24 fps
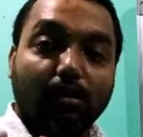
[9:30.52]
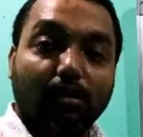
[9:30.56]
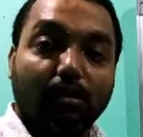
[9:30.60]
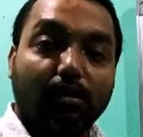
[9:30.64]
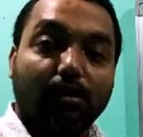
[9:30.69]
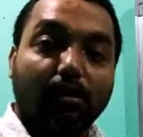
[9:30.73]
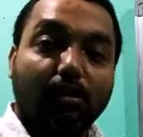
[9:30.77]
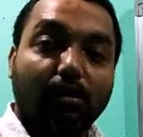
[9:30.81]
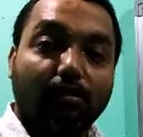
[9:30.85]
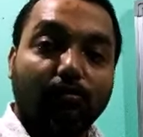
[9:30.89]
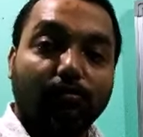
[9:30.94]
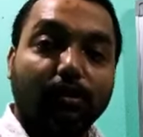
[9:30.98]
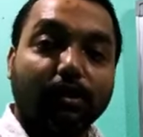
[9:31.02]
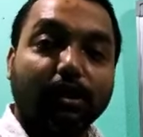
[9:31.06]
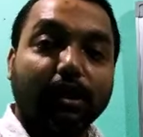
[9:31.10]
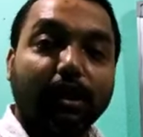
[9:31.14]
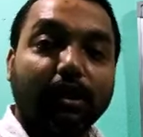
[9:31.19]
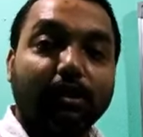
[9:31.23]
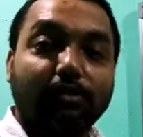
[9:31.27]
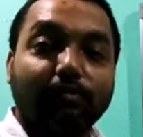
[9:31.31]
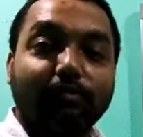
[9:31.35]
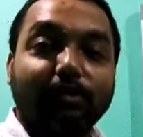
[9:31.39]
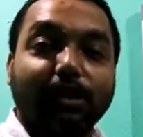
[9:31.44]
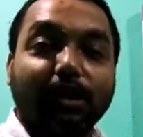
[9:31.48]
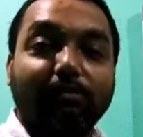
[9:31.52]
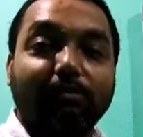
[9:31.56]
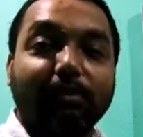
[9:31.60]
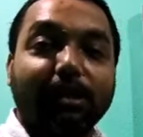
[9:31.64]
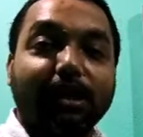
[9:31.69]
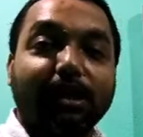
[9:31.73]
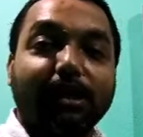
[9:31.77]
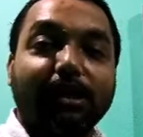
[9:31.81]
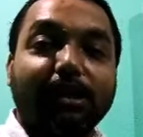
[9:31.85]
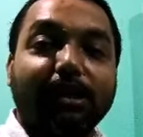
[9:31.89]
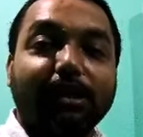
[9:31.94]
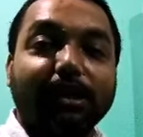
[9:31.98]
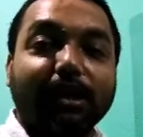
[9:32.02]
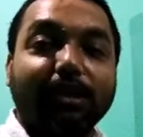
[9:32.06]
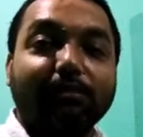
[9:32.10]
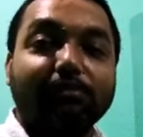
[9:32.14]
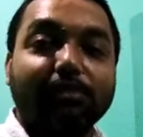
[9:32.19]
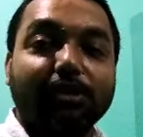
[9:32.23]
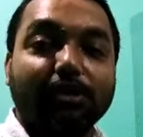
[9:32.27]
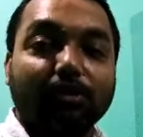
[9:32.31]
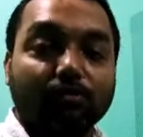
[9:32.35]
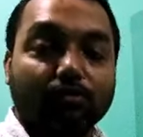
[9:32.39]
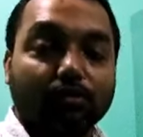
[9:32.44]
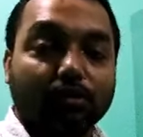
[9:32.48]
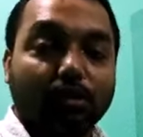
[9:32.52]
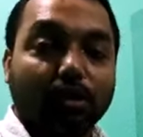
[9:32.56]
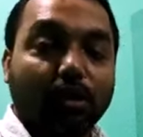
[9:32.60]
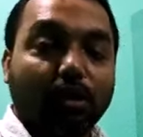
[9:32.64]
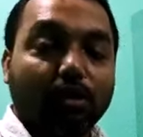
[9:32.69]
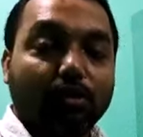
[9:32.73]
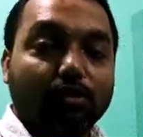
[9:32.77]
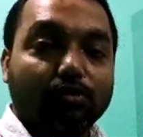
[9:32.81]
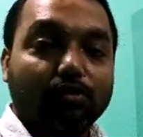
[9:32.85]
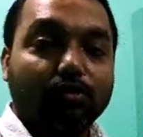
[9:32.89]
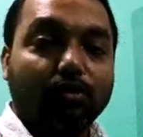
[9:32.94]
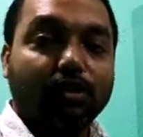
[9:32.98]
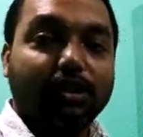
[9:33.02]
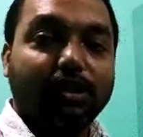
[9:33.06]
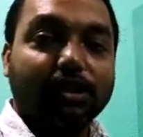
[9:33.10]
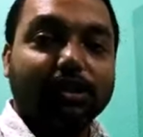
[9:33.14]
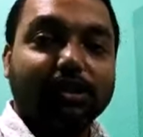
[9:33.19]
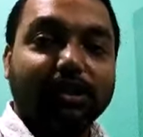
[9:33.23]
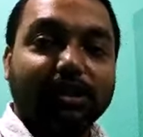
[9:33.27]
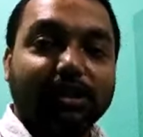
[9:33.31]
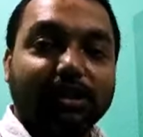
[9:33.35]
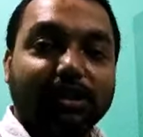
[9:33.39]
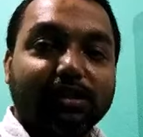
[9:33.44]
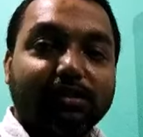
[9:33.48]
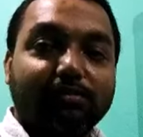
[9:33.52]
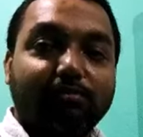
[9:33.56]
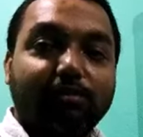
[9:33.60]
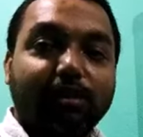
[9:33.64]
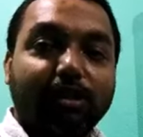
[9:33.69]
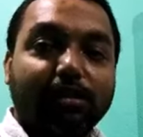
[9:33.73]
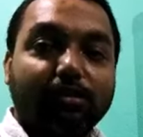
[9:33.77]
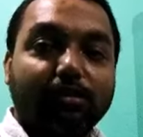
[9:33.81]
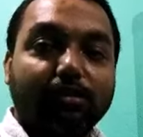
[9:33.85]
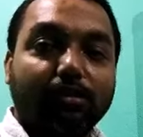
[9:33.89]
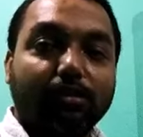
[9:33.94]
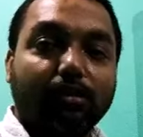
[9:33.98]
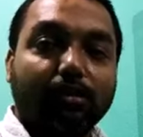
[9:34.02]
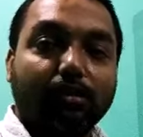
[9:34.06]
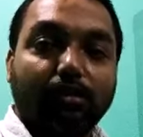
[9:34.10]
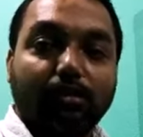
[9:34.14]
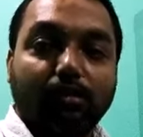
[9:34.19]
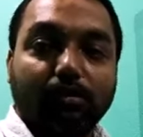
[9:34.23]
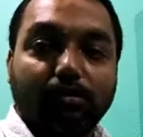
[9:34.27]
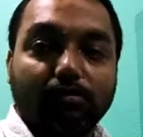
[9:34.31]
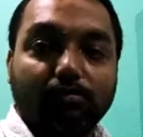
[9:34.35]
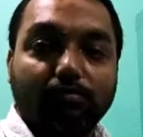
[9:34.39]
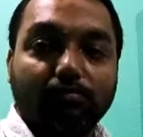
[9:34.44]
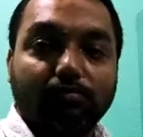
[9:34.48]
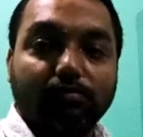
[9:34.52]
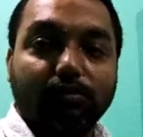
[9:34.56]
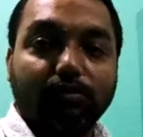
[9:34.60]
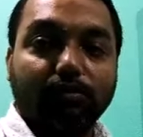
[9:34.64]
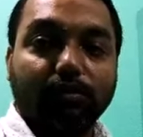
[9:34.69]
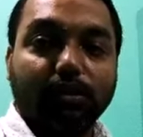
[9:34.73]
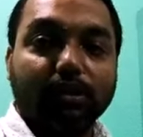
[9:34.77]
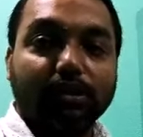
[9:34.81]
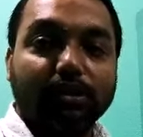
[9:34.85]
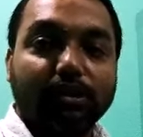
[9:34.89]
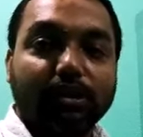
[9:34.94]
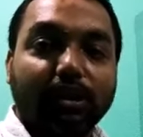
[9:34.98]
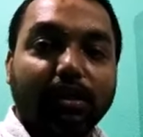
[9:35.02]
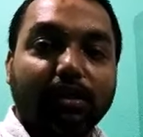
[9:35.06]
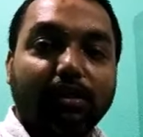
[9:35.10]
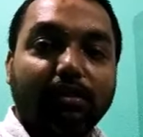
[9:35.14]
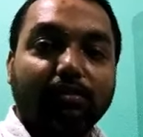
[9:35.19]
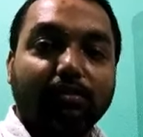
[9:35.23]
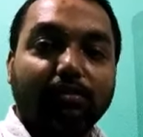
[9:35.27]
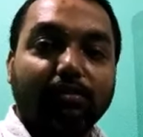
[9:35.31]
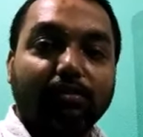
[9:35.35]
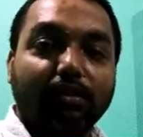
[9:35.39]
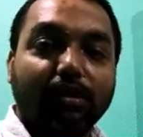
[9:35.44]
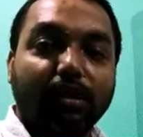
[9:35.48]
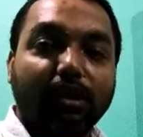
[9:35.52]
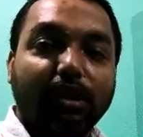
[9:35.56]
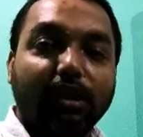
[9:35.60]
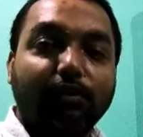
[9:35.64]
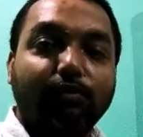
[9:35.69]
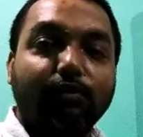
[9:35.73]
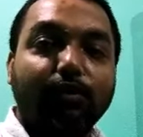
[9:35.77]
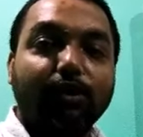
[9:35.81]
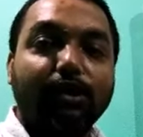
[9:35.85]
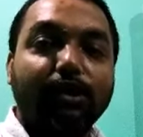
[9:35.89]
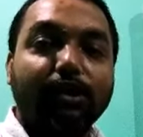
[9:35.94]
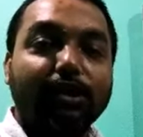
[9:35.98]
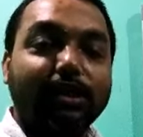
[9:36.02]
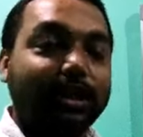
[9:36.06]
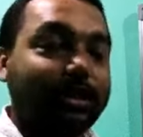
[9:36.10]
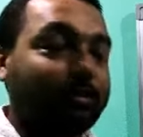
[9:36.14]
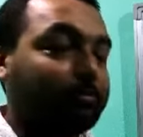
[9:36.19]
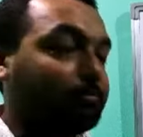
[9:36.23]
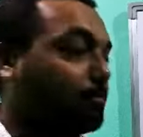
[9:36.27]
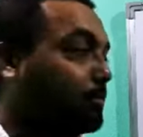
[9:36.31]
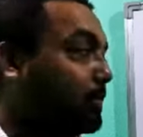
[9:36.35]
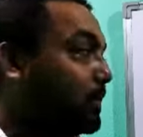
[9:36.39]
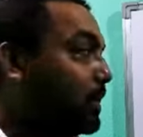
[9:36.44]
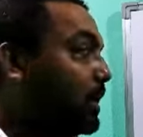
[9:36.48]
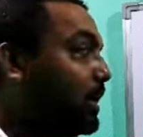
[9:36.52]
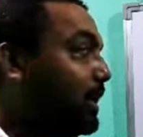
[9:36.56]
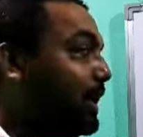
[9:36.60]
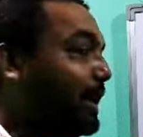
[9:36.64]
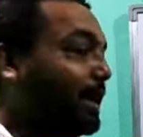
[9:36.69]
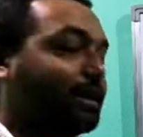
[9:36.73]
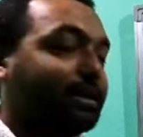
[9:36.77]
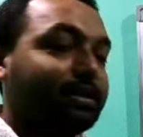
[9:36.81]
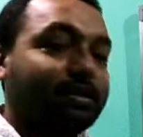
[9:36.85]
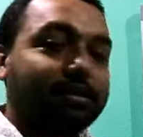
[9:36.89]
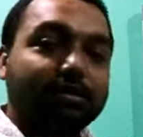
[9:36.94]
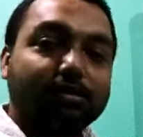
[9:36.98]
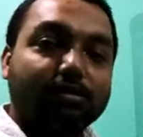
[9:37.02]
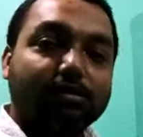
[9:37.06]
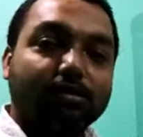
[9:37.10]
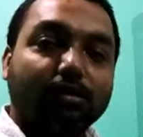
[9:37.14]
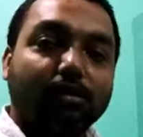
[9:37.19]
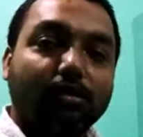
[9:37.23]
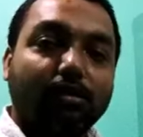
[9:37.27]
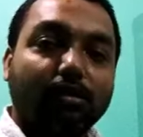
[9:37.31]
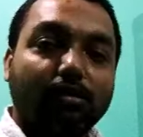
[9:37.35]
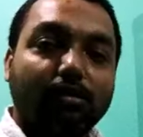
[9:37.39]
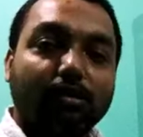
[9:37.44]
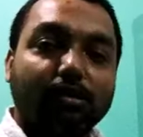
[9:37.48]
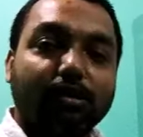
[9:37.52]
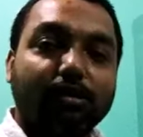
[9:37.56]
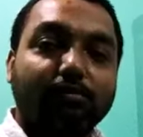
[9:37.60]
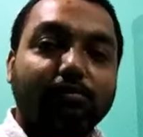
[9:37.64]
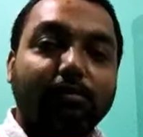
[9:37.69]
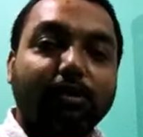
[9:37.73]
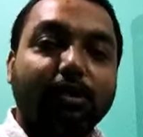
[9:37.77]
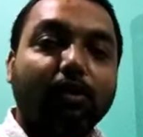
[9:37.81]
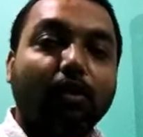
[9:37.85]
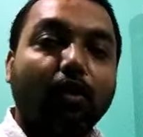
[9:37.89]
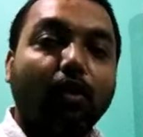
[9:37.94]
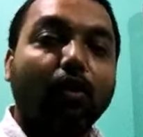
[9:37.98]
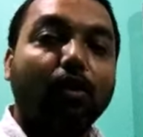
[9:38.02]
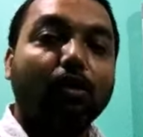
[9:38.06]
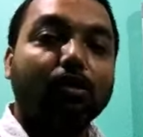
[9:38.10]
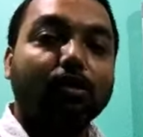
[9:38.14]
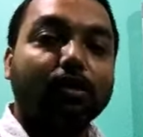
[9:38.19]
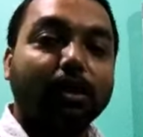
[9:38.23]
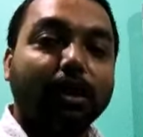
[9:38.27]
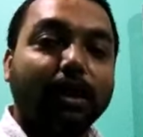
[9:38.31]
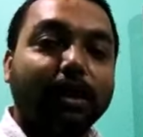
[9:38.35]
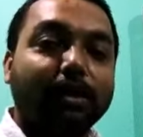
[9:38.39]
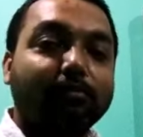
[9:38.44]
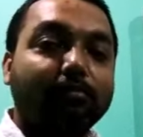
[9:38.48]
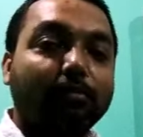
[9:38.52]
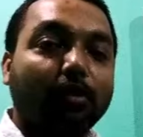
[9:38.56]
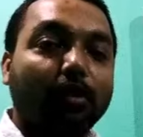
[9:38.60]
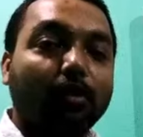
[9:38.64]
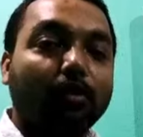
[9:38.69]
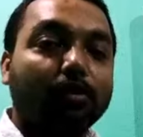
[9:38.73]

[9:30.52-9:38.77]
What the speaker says: one kind of chemical that comes out. So it is little bit you can say liquidy type, and it is a little bit hot and